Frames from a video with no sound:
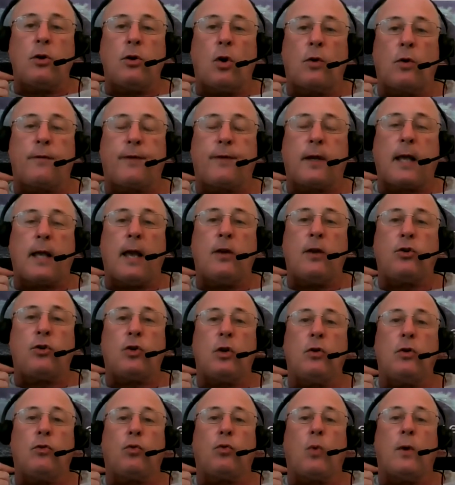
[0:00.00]

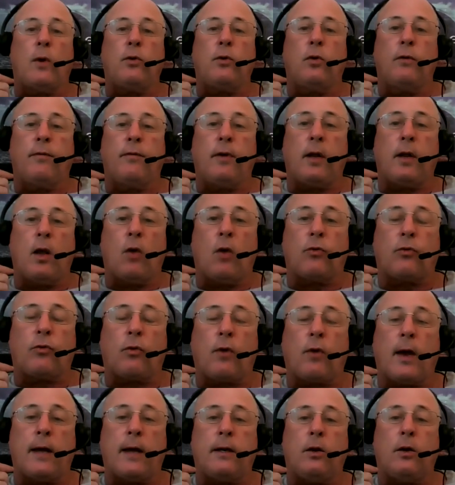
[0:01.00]
notifications when new videos
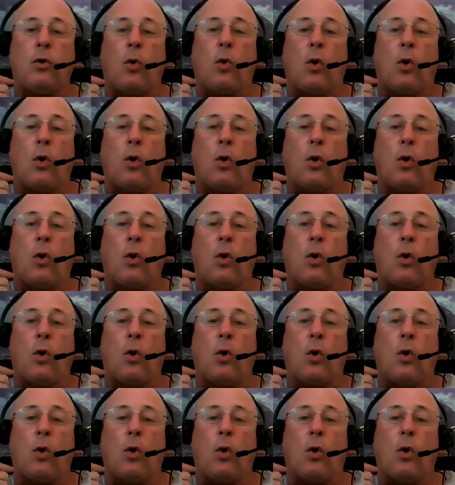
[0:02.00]
are added